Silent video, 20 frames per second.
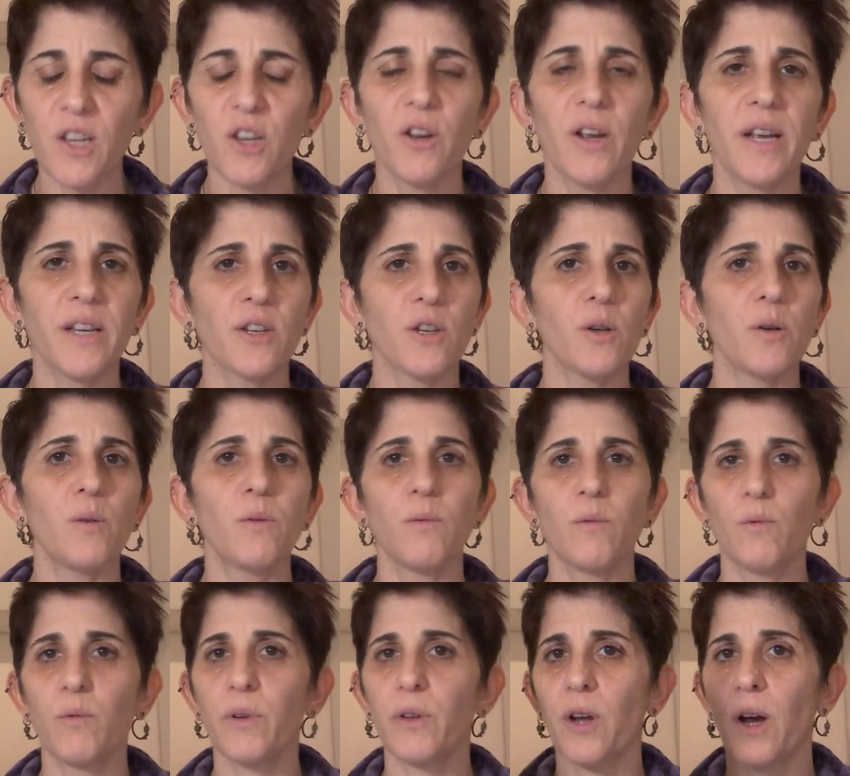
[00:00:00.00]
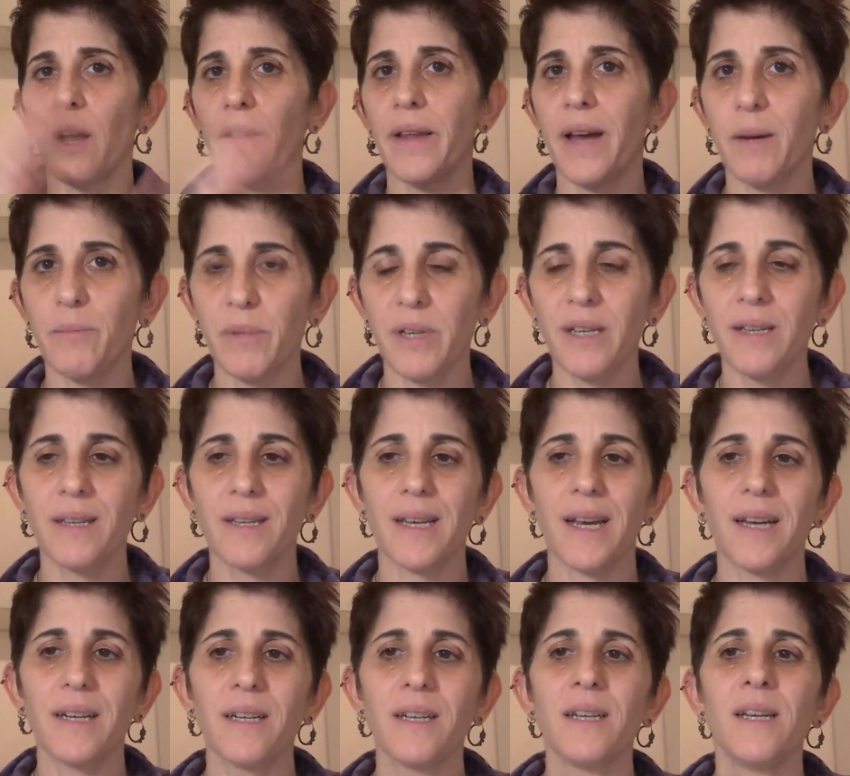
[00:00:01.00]
Okay, so with all that being
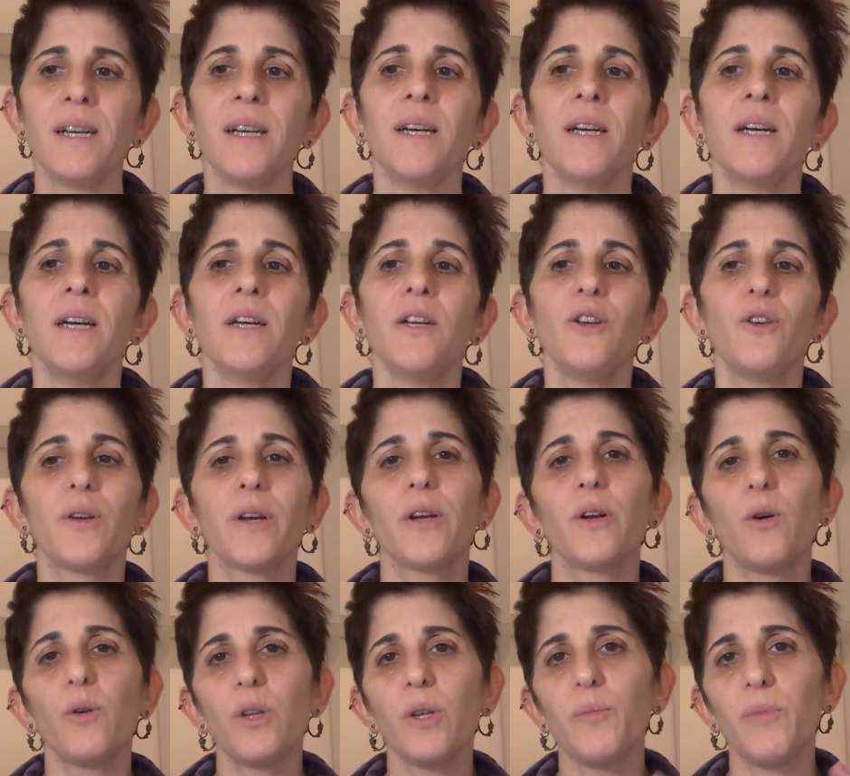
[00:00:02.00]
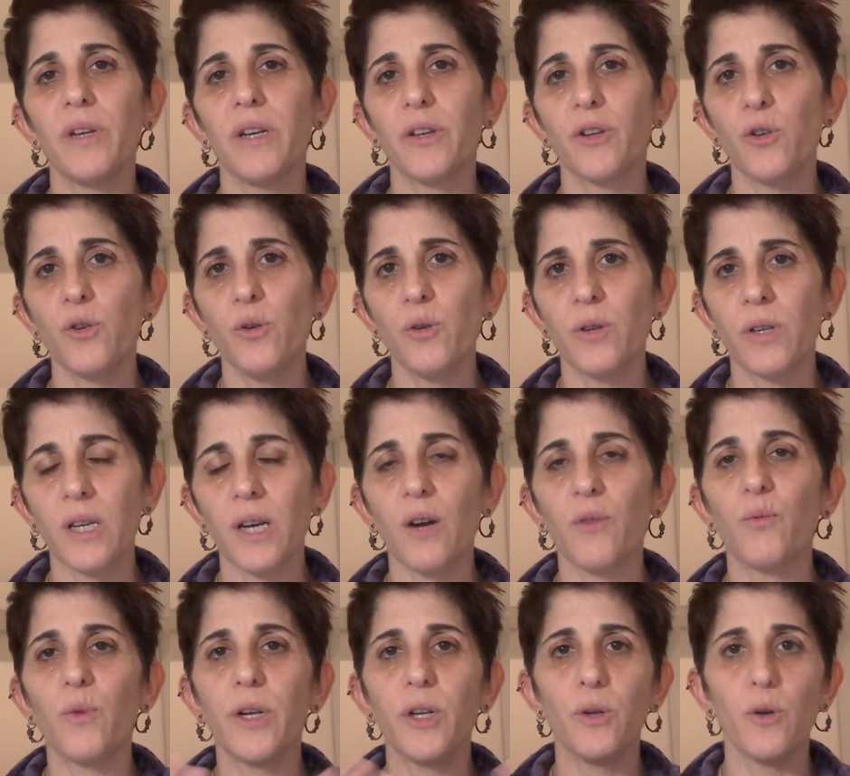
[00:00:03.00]
said, you can only be a true
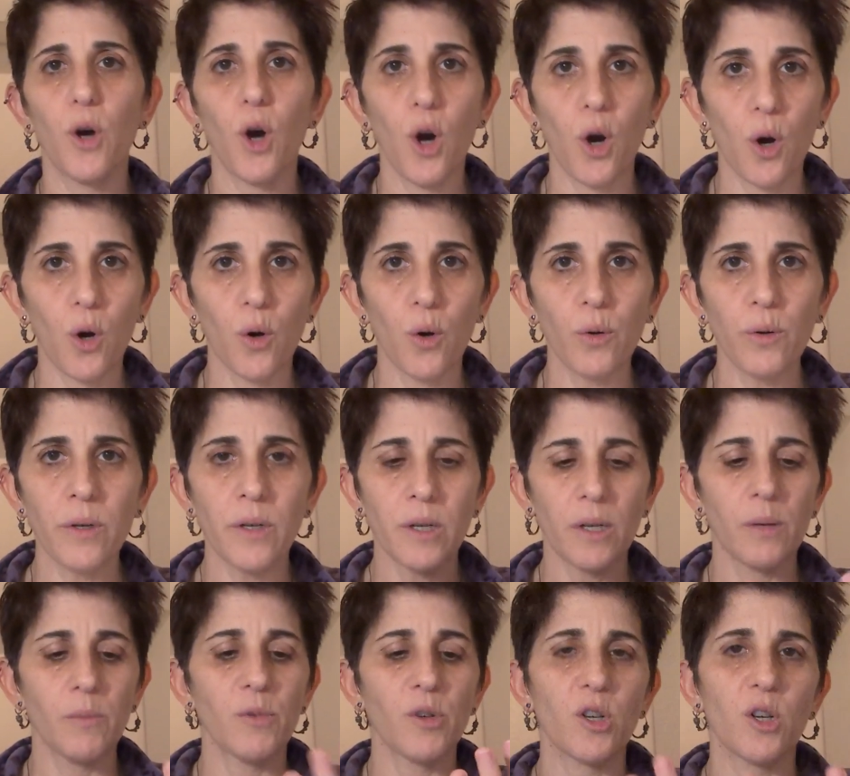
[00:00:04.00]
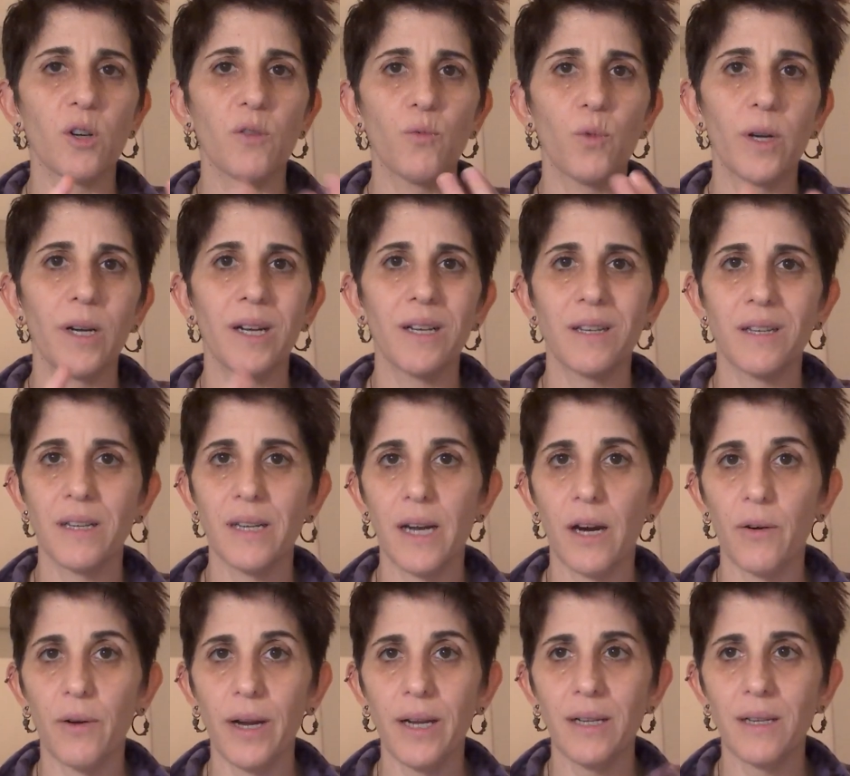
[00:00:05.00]
self when you own, observe, witness,
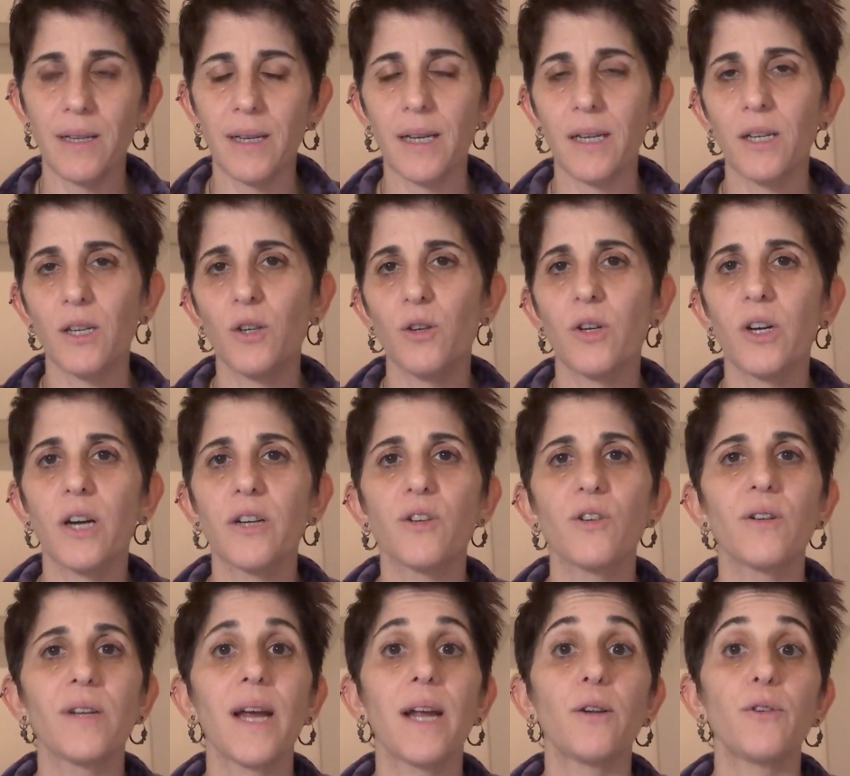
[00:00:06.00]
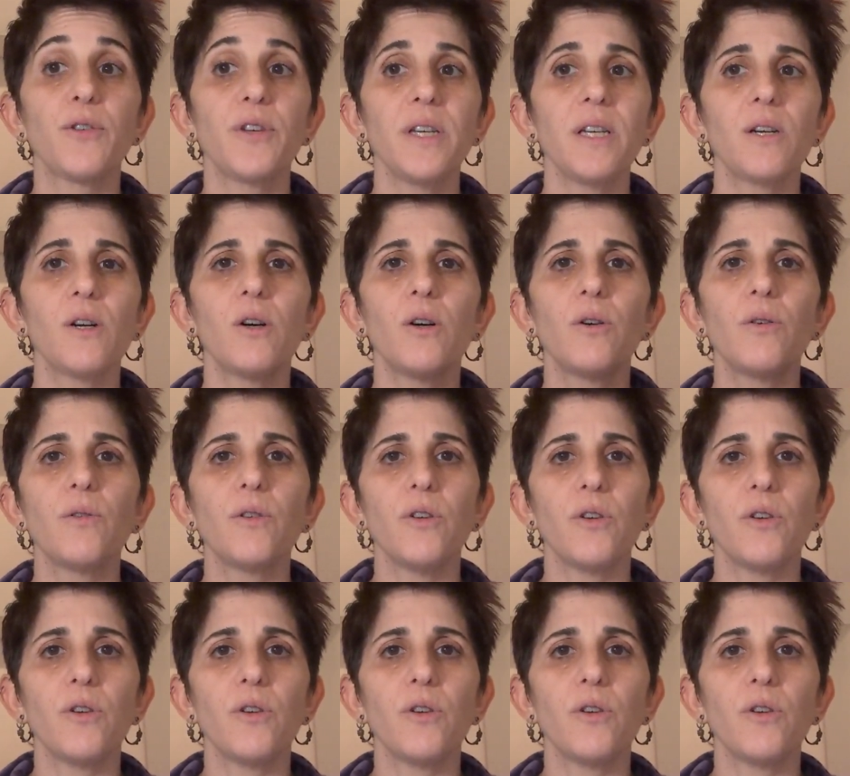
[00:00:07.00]
narrate. Thank you, Dr. Daniel Siegel.